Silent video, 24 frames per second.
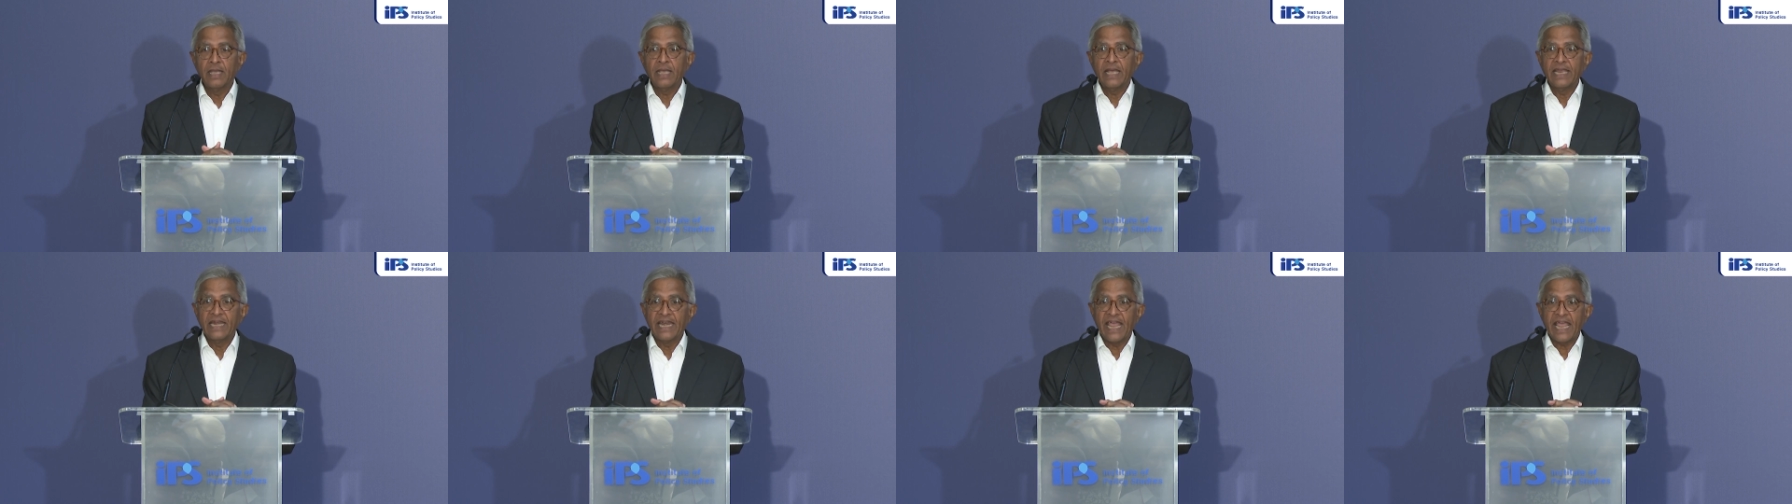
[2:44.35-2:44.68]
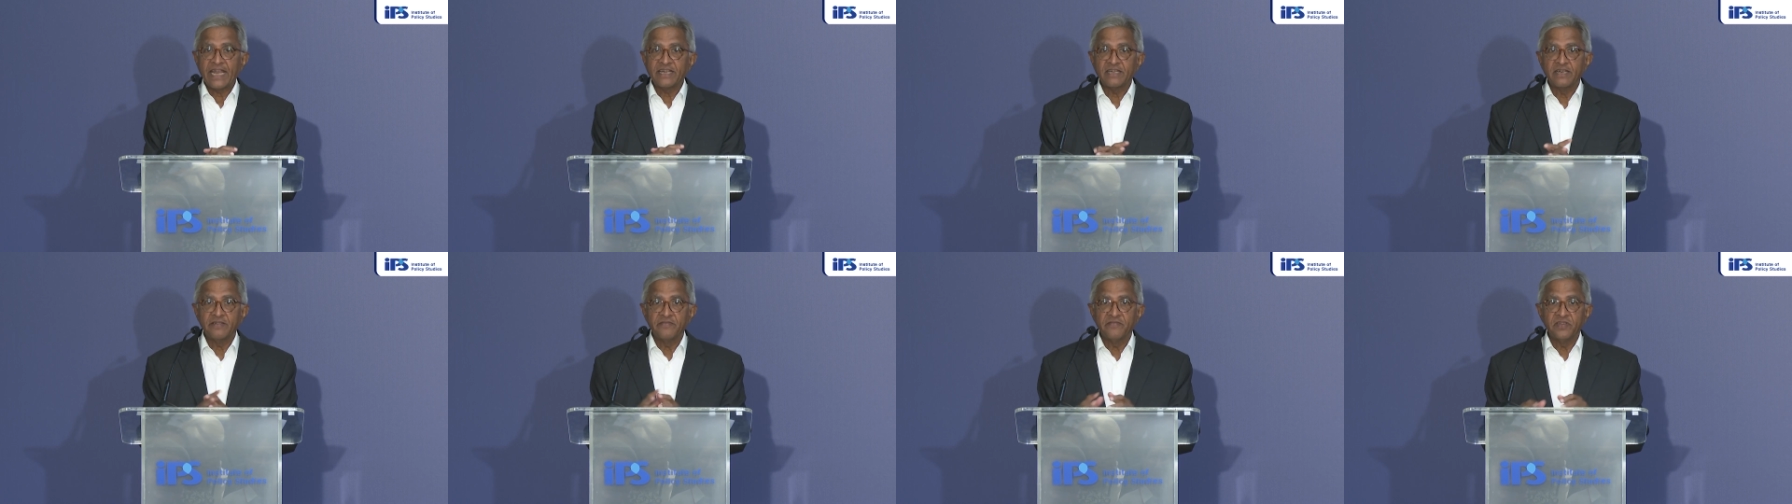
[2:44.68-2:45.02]
an
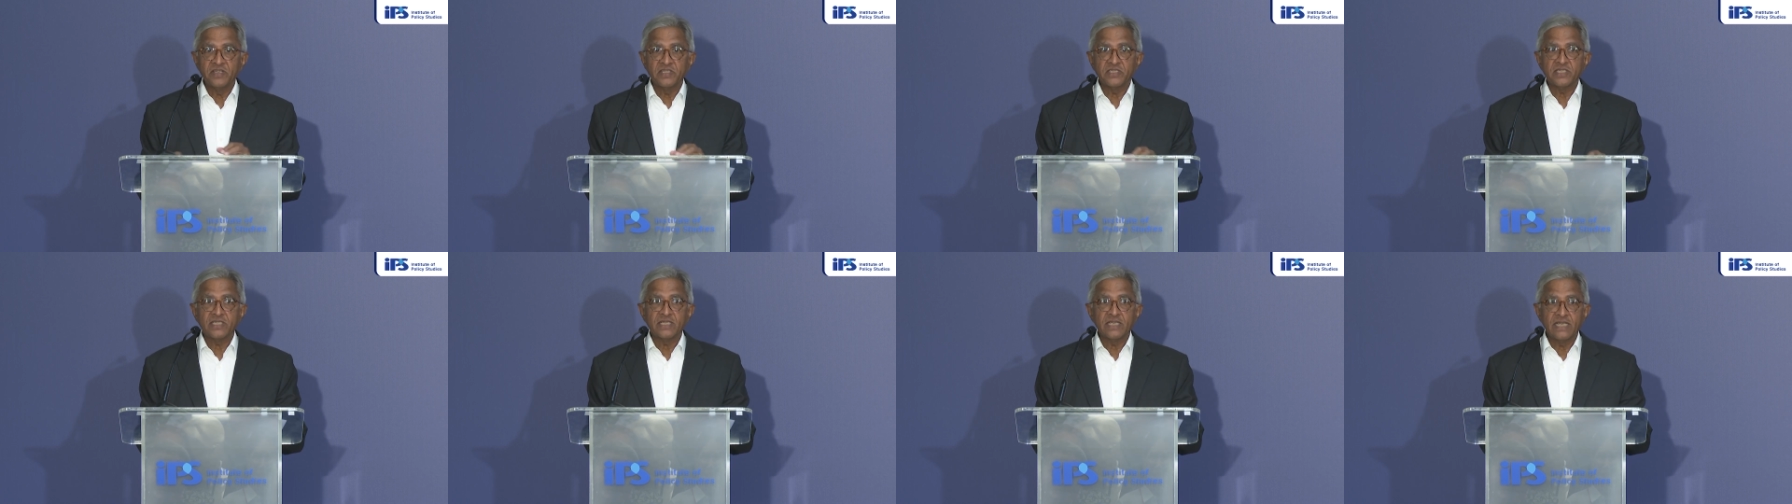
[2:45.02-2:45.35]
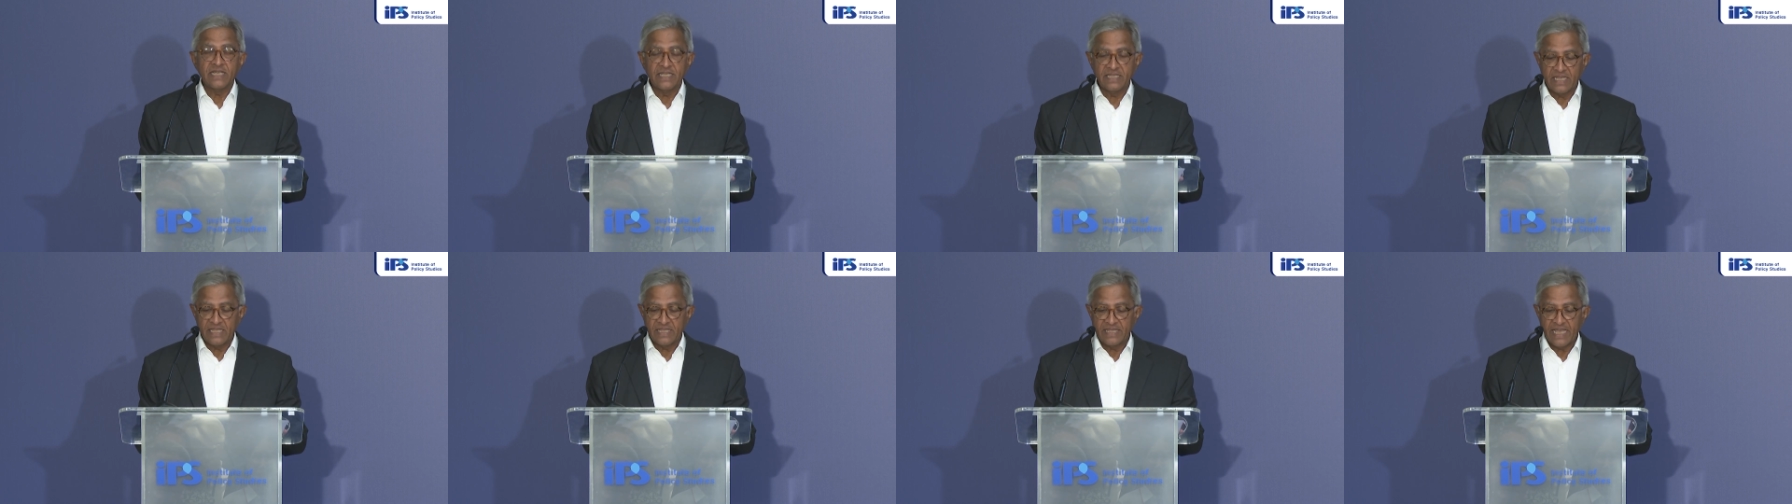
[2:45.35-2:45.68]
activist
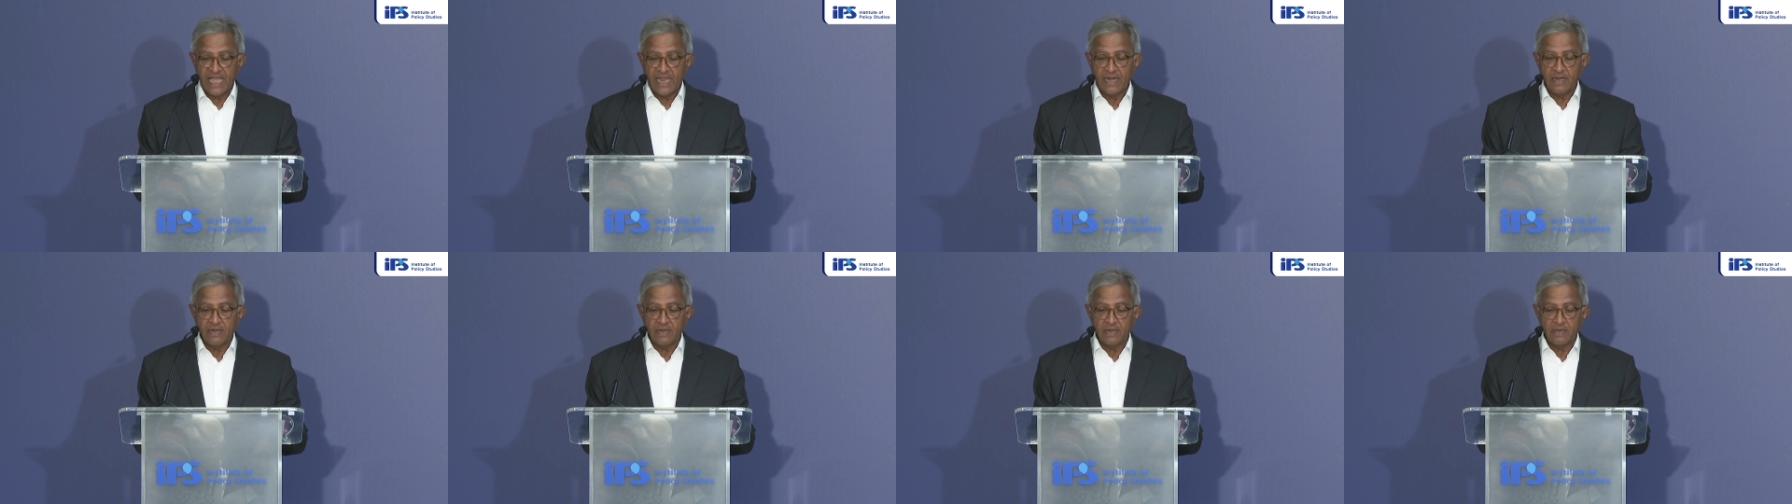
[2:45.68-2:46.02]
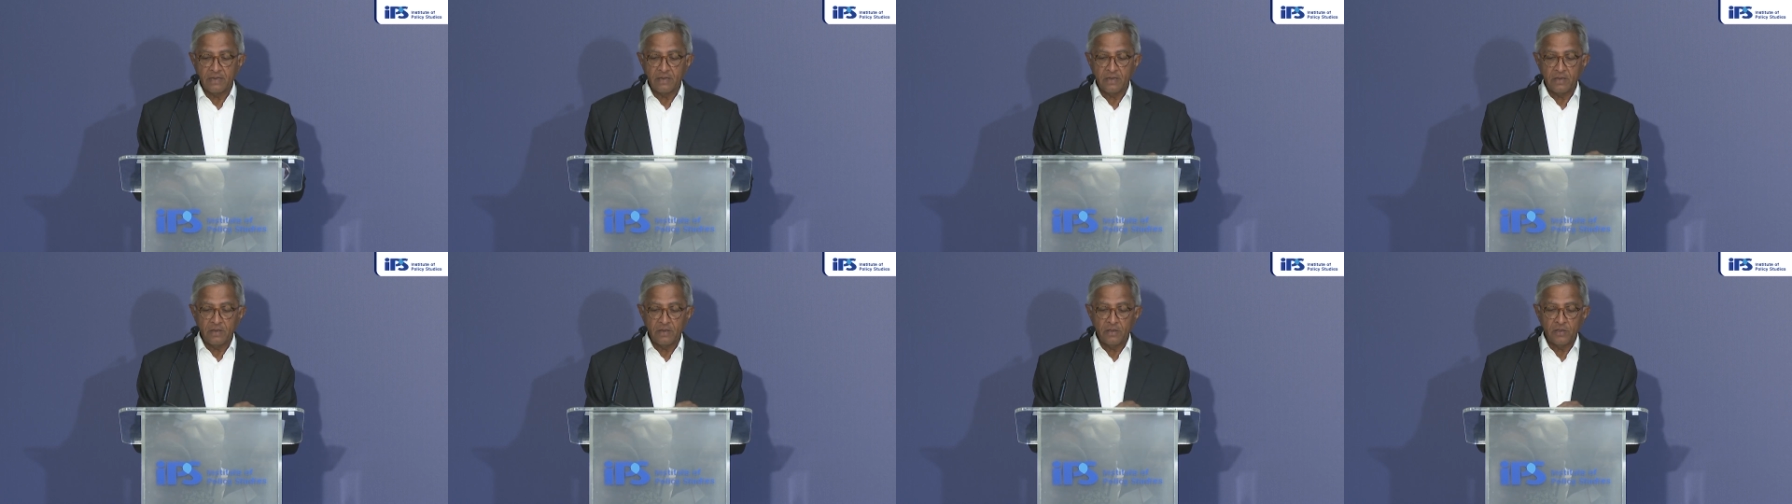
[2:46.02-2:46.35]
in the
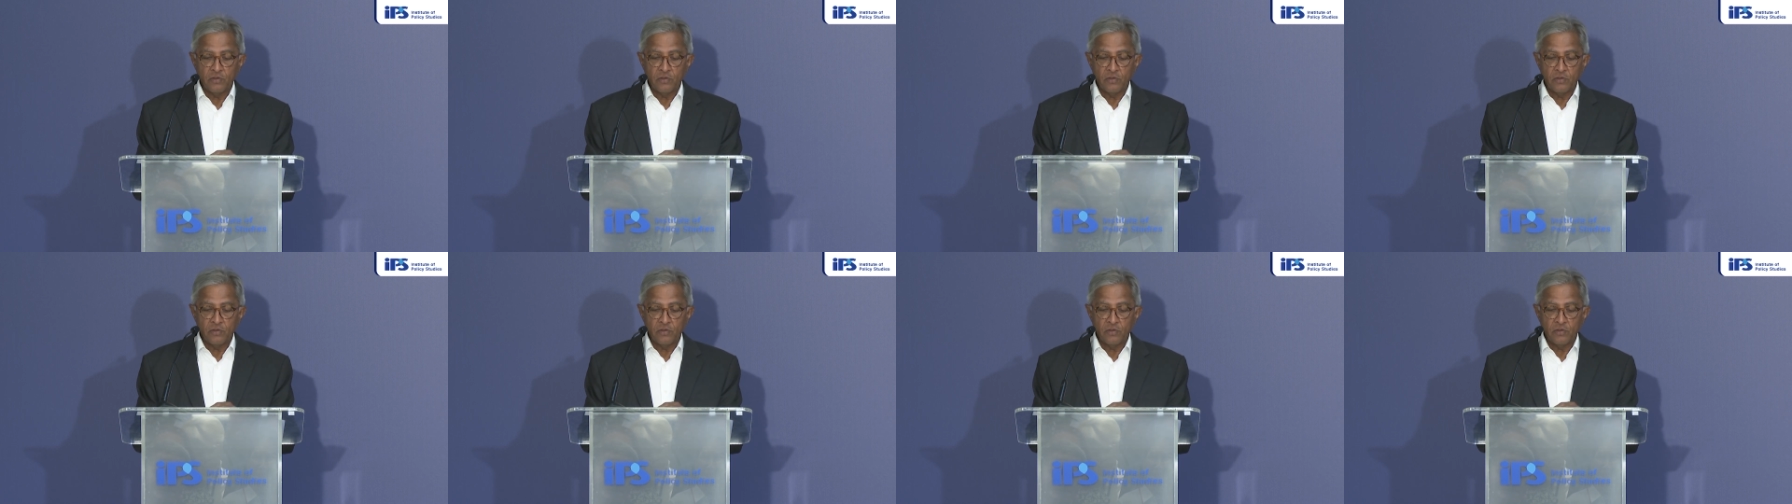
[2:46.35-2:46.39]
then